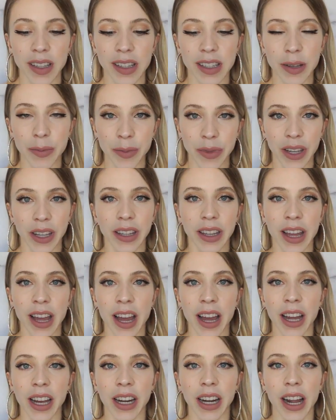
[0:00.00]
this is something
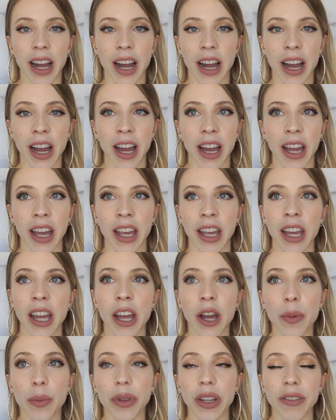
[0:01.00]
that
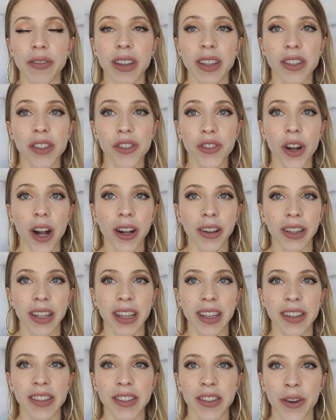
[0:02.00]
I believe in
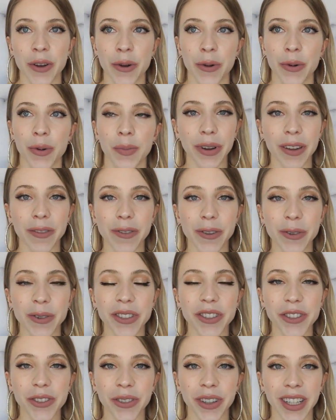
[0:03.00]
strongly. So if you
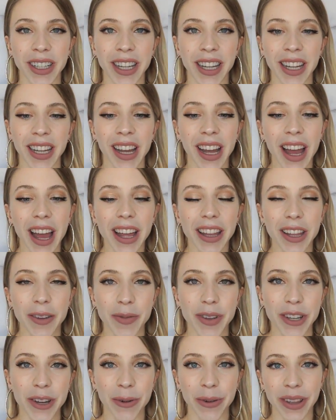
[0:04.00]
enjoyed it,
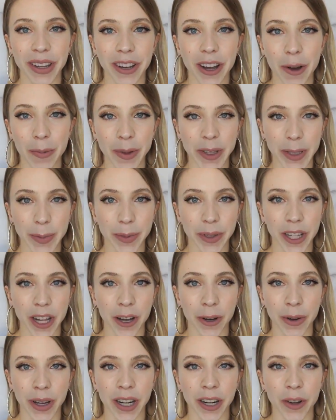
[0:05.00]
let me know in the comments
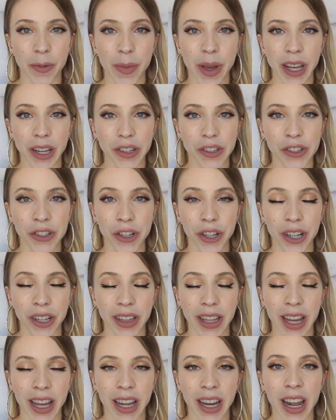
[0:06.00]
below, and I'll make
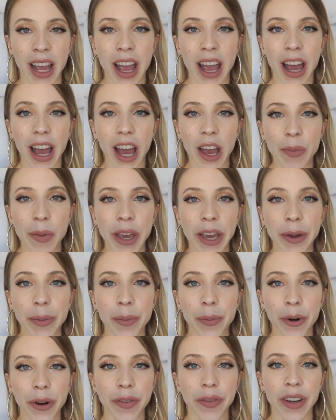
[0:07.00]
sure that I
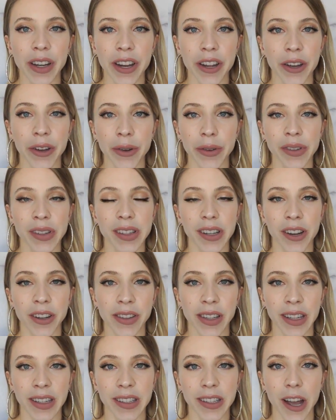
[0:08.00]
make more videos
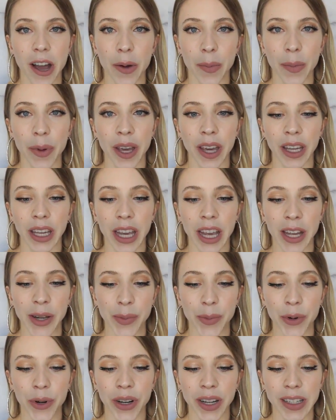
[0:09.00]
on this topic
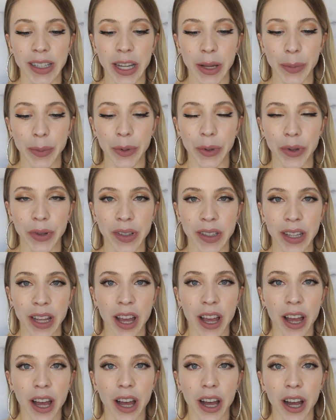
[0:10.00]
and more examples
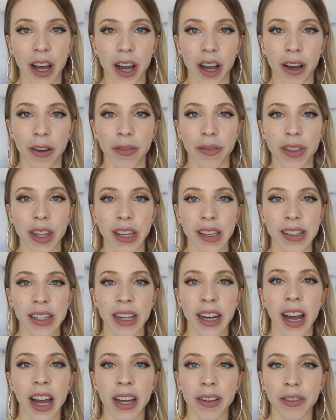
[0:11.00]
of things
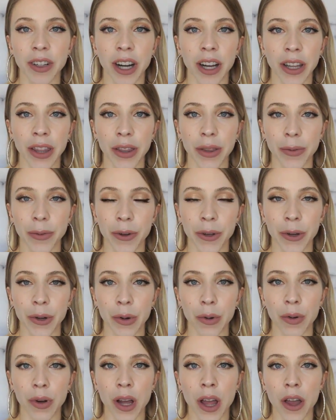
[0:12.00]
that I've gone
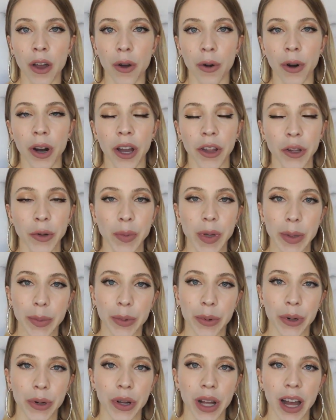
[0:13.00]
through or other
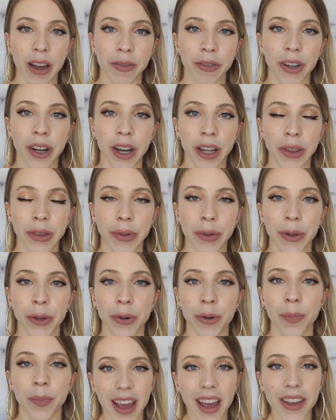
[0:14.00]
people have gone
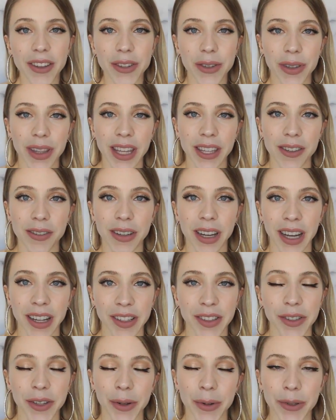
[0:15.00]
through. So thank you
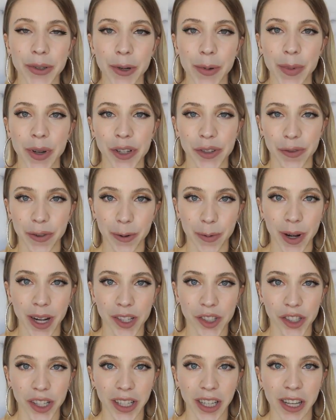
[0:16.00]
guys so, so much for
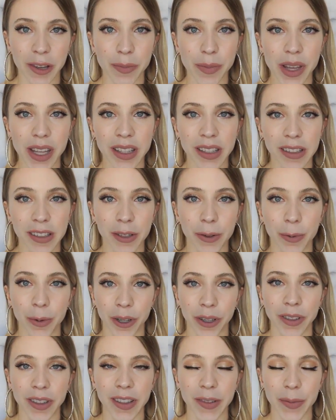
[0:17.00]
watching. It means the
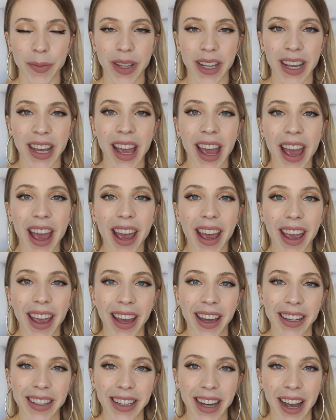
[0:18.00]
world to me,
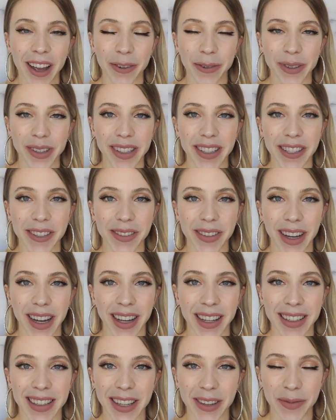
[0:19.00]
and I will see you
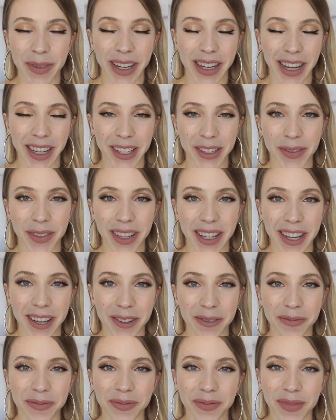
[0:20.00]
guys in my next
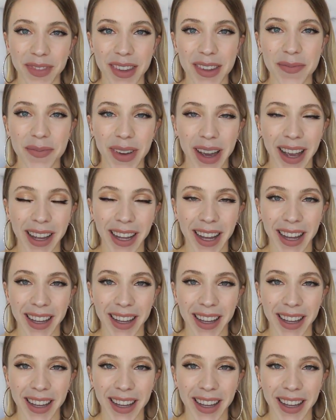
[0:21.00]
video. Bye